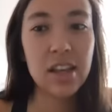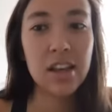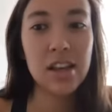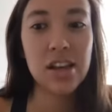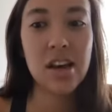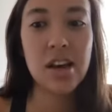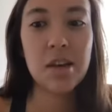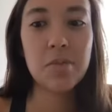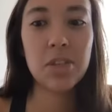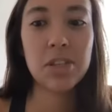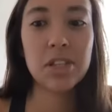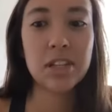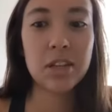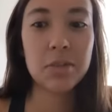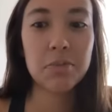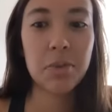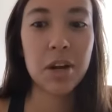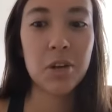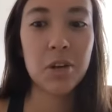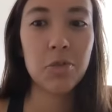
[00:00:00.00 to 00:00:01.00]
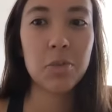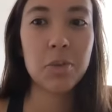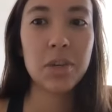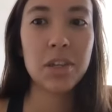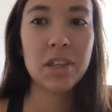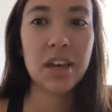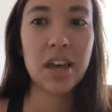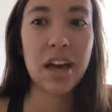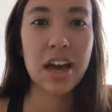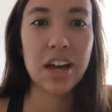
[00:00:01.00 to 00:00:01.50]
The second part will be
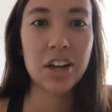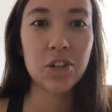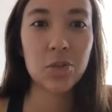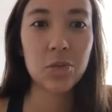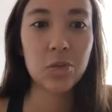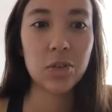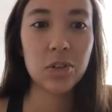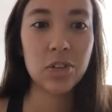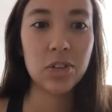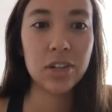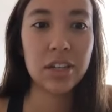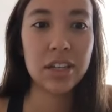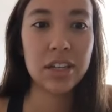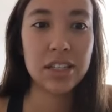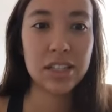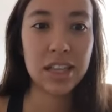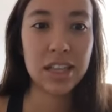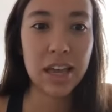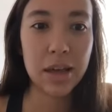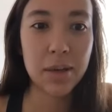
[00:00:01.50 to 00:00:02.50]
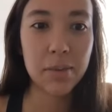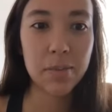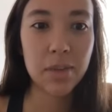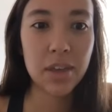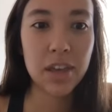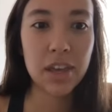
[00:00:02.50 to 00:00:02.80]
the actual exam